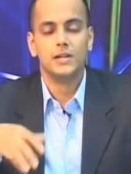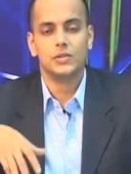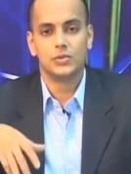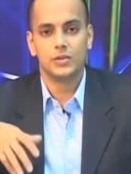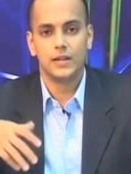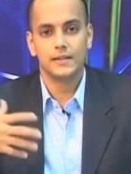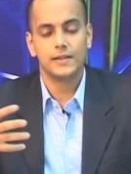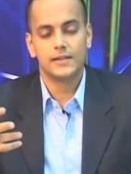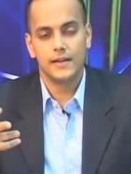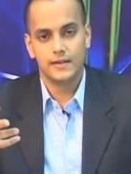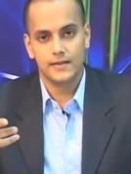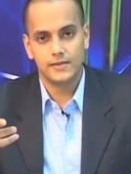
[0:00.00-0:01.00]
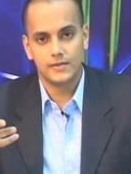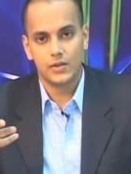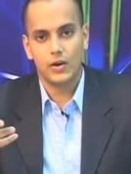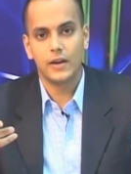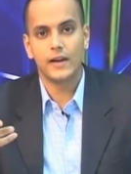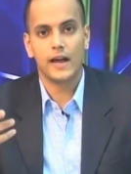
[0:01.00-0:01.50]
So, there is a certain
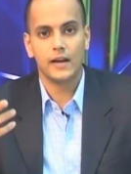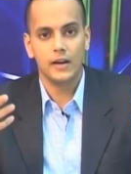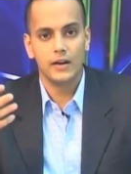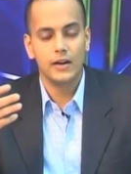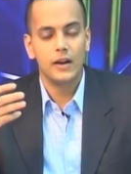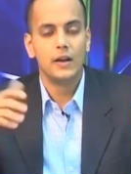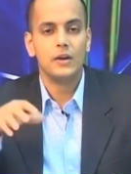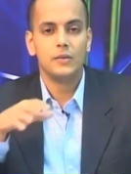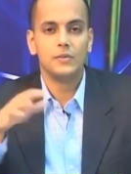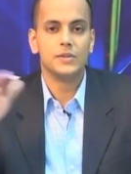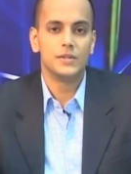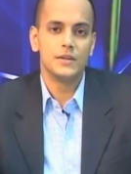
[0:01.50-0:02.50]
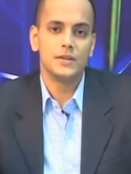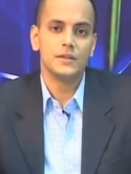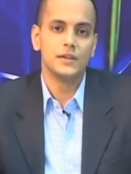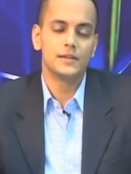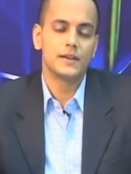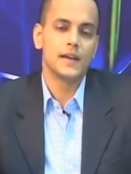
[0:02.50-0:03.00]
stalling angle which
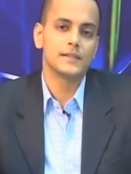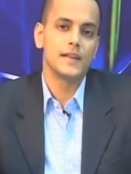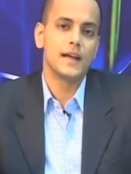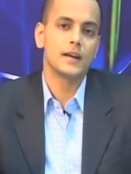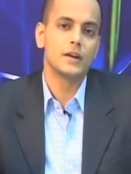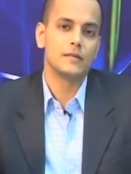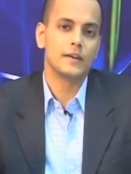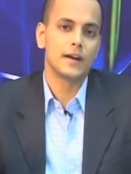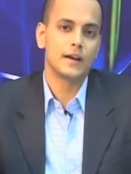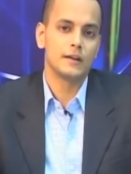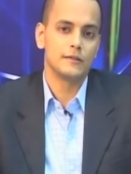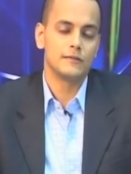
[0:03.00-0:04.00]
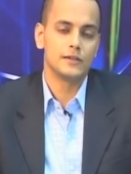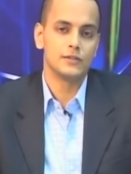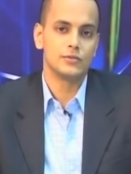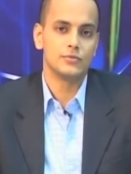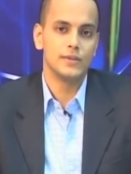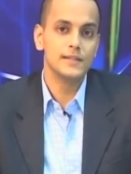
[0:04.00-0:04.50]
in this case the angle of attack
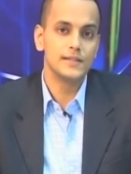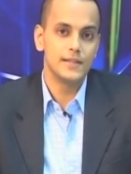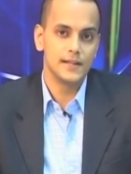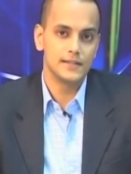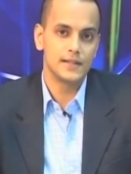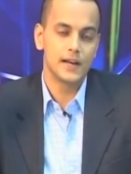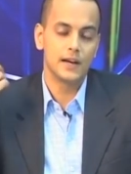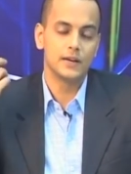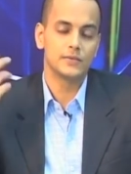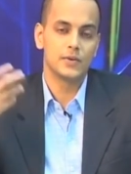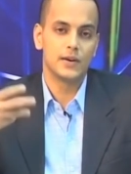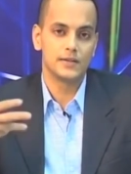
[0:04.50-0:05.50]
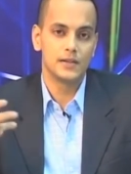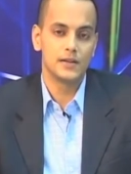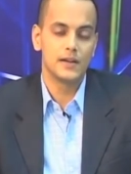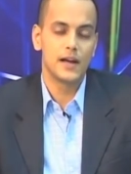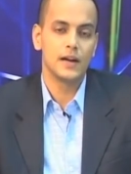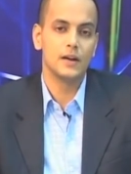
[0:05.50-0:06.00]
refers to the incidence angle. So, at a
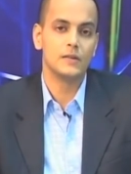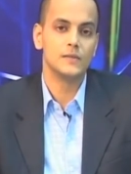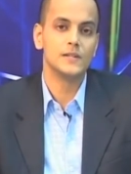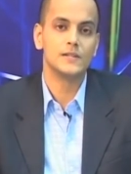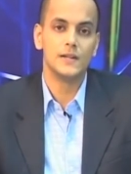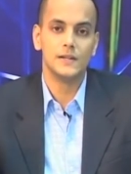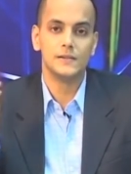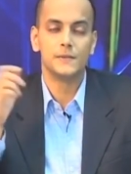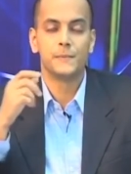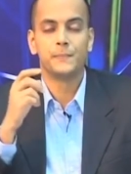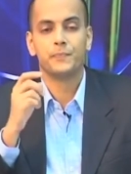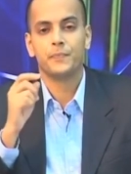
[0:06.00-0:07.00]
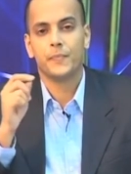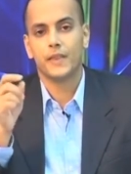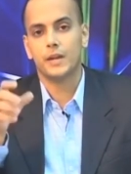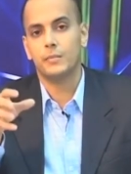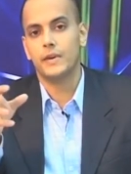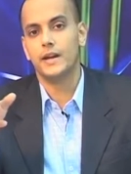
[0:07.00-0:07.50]
certain angle of incidence
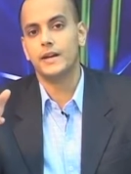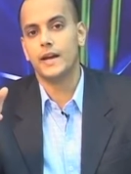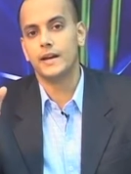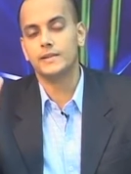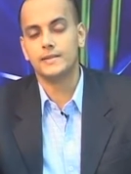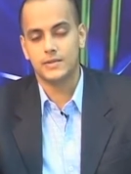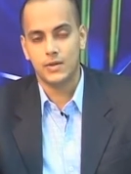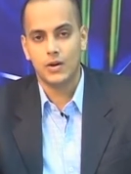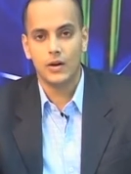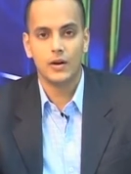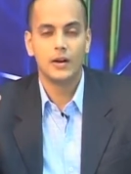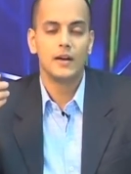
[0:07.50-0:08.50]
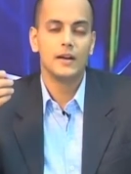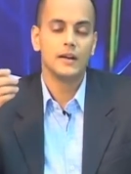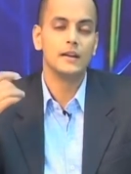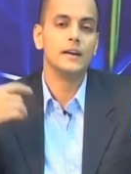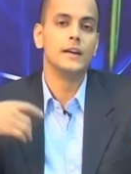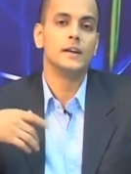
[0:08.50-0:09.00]
the blade can stall
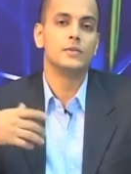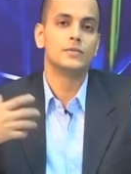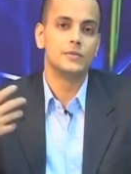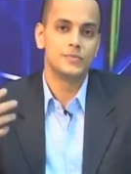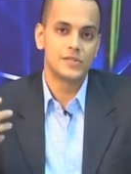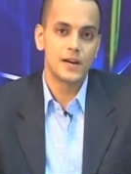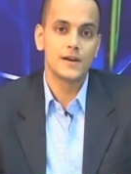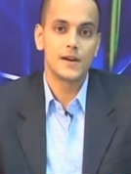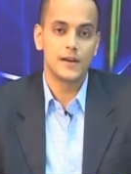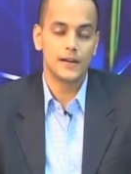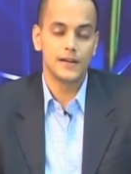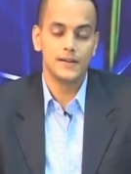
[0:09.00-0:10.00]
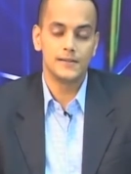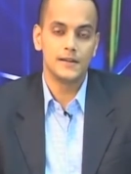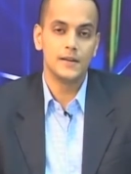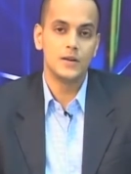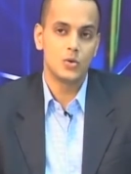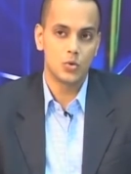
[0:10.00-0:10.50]
leading to substantial increase
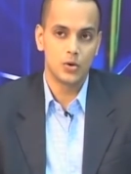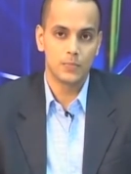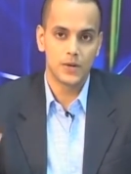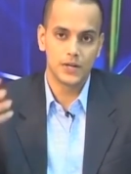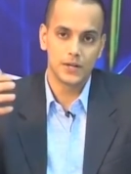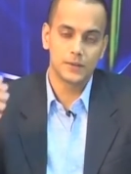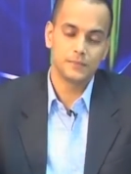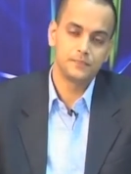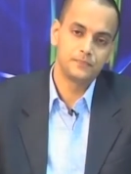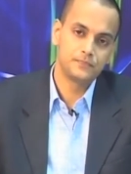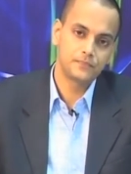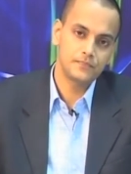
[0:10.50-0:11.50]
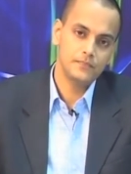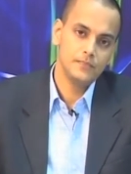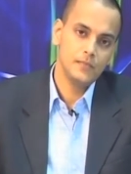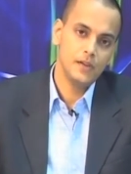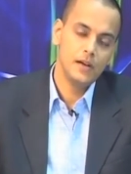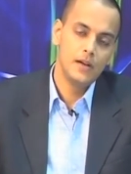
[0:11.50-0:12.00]
in total pressure.
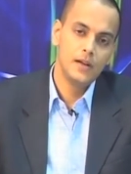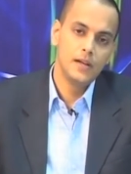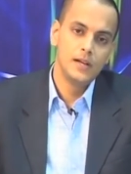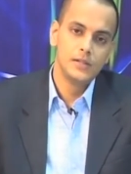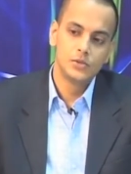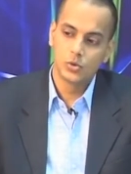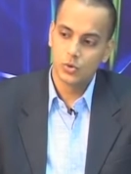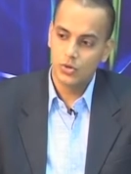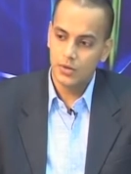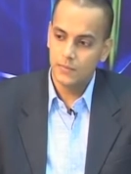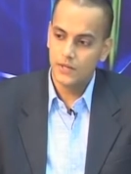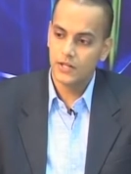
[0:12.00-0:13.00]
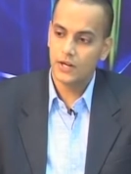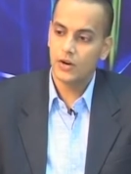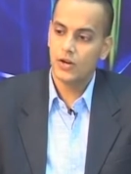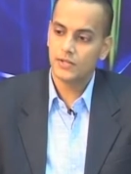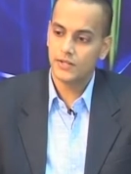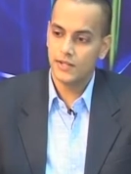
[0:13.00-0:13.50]
So, total pressure
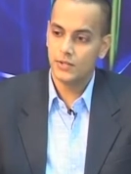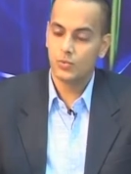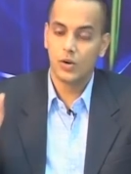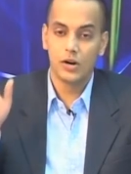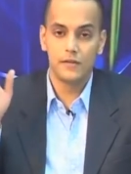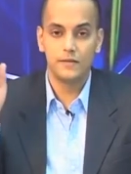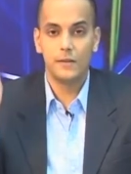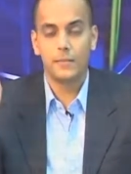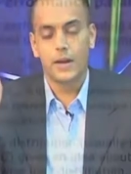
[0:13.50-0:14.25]
loss is one of the